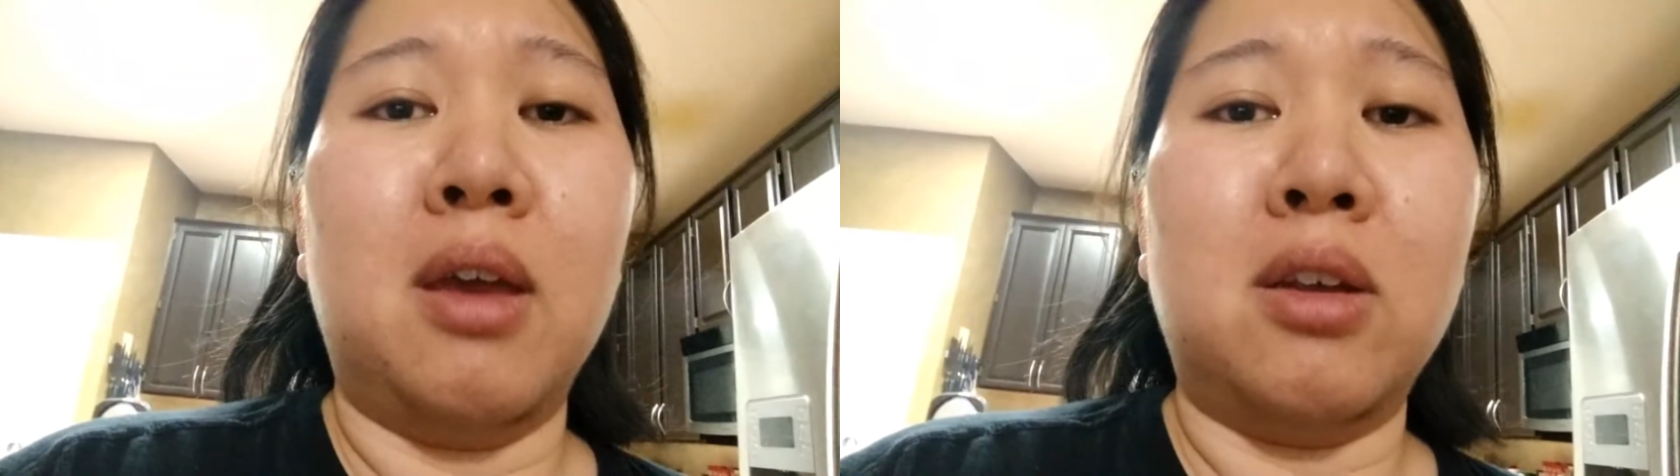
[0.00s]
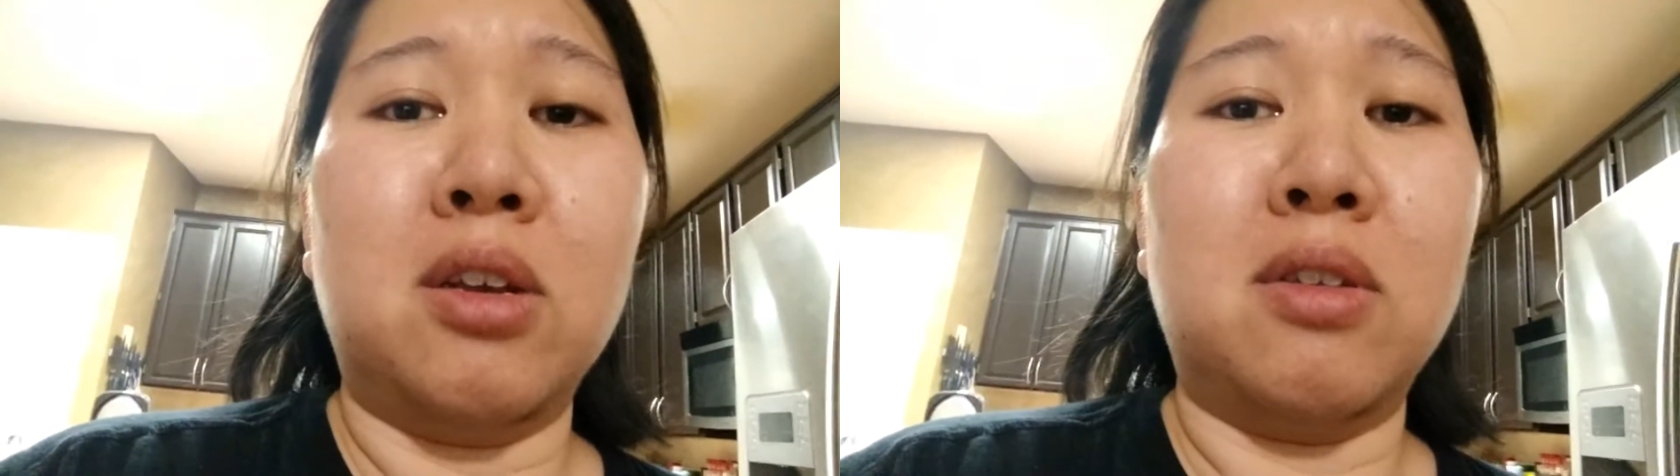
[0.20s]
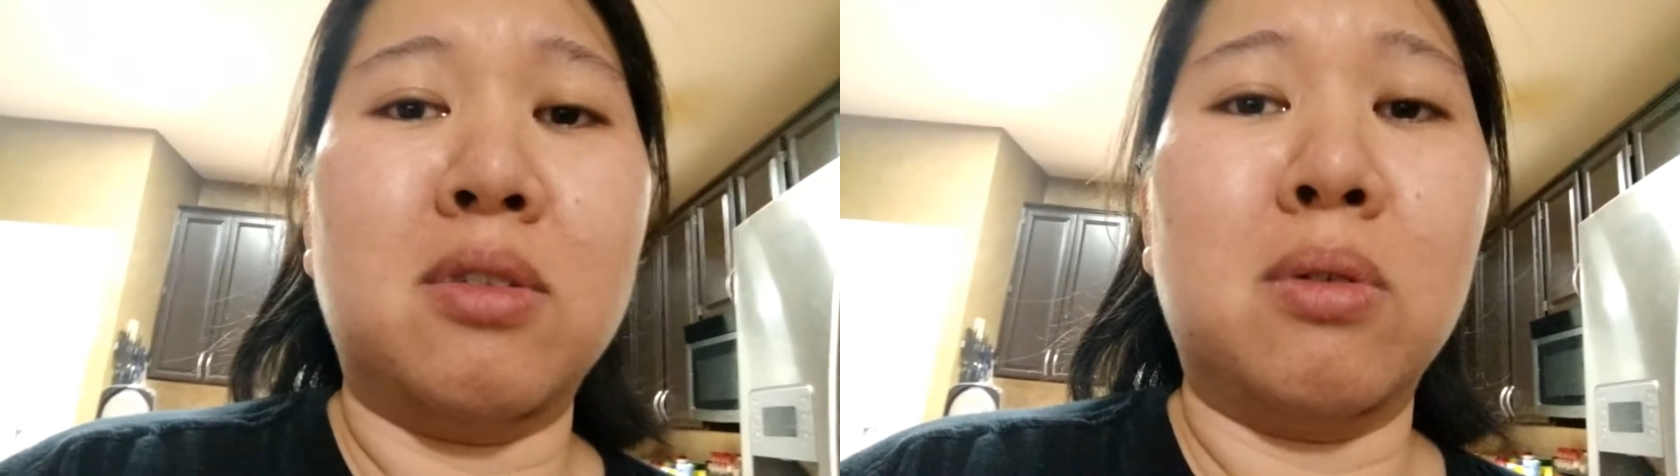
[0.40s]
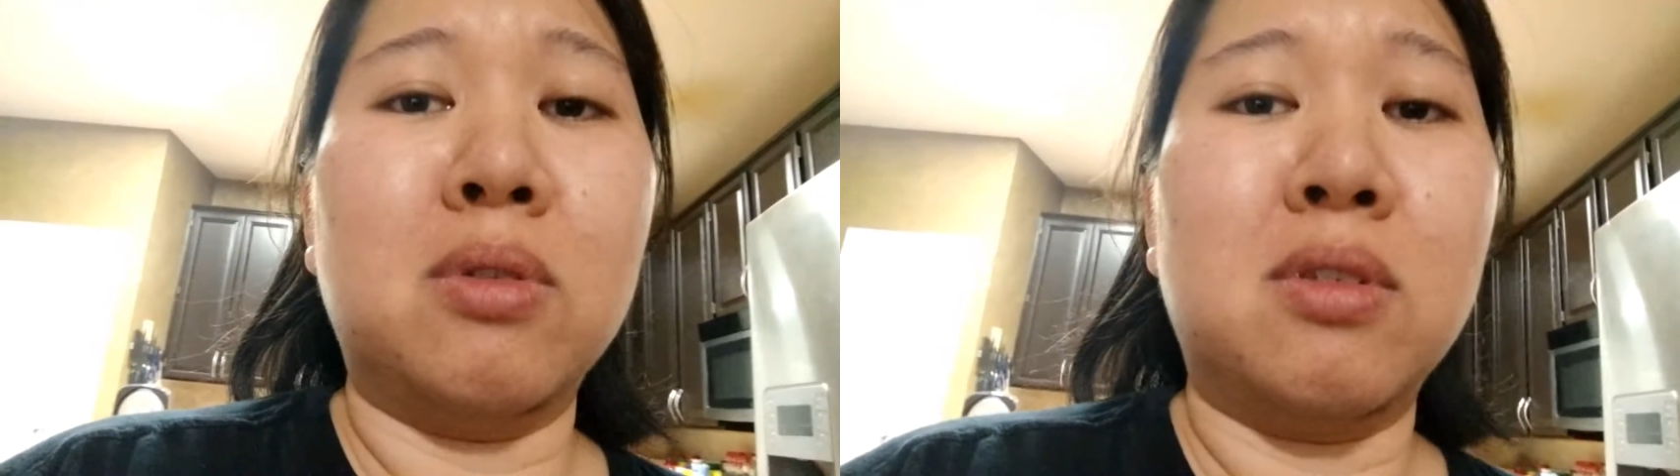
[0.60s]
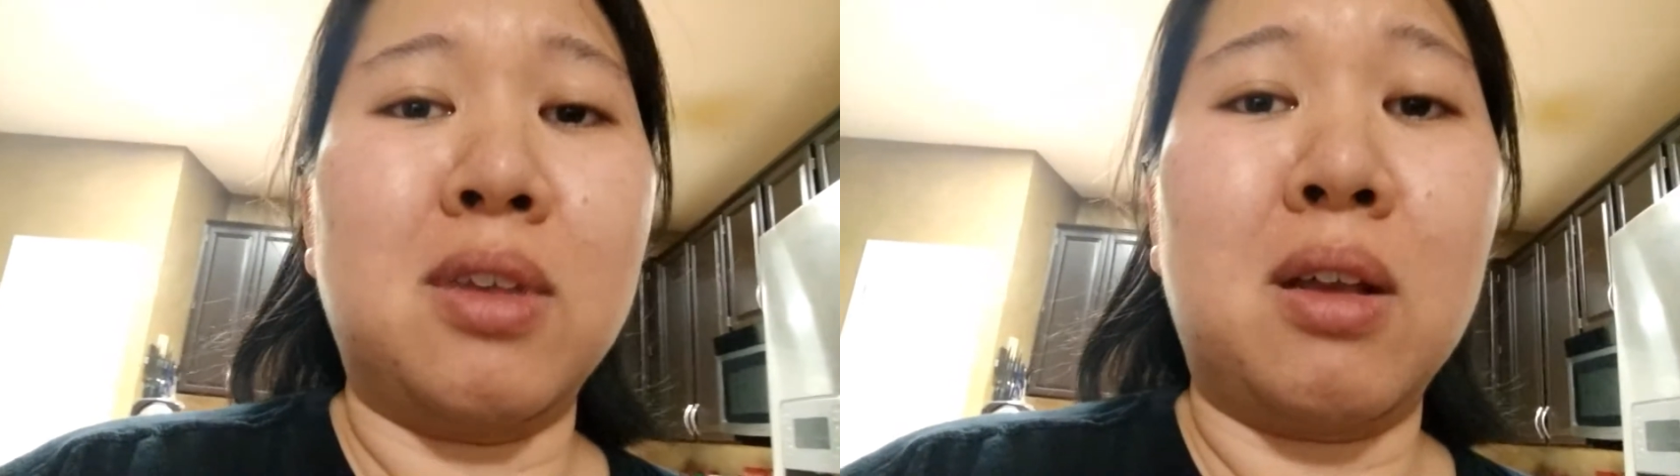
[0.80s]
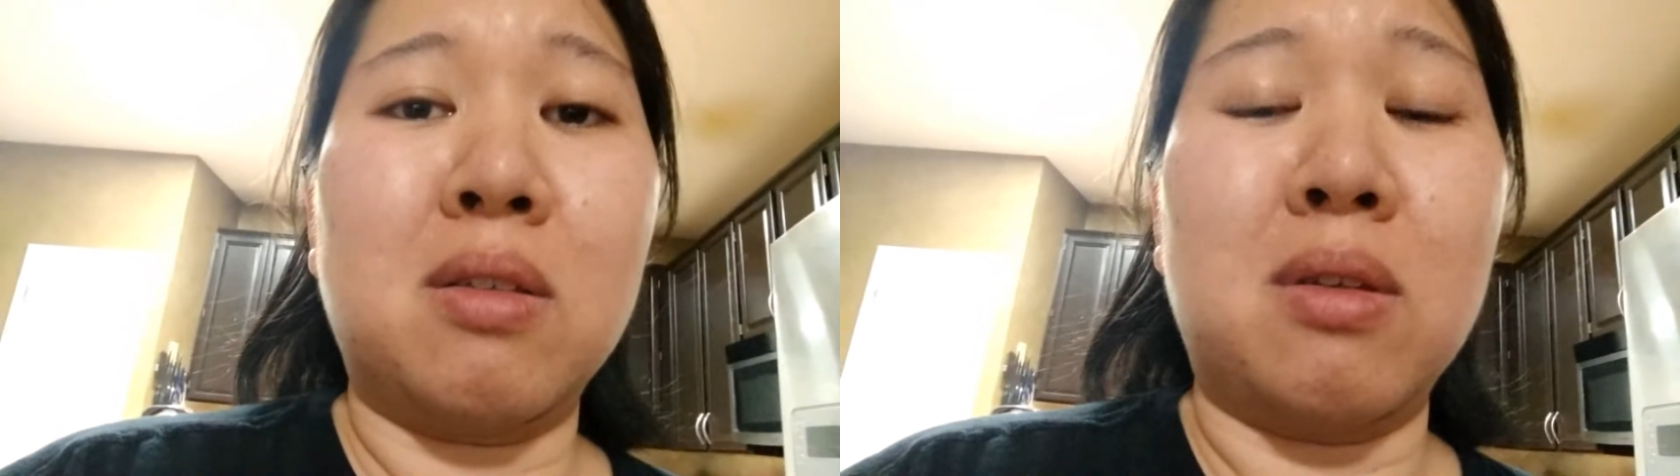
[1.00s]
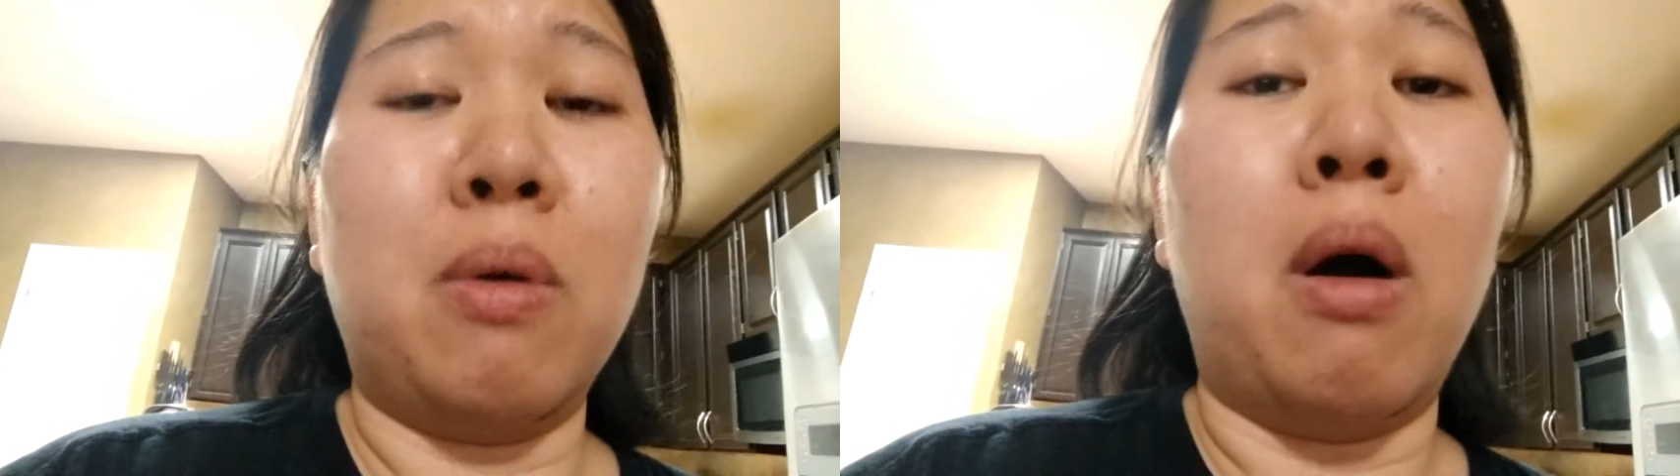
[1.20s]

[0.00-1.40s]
And she's so sick so